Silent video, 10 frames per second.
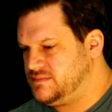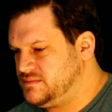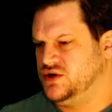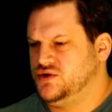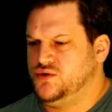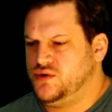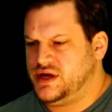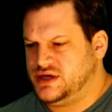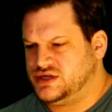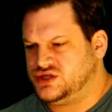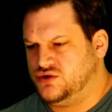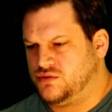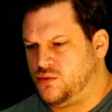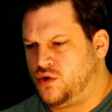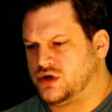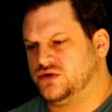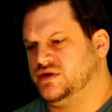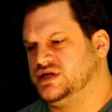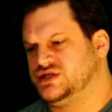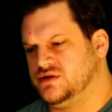Someone who is your more
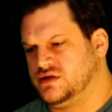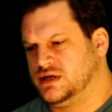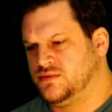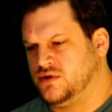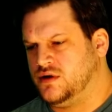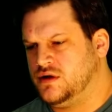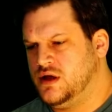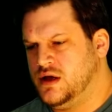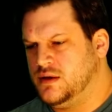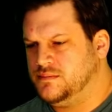traditional liberal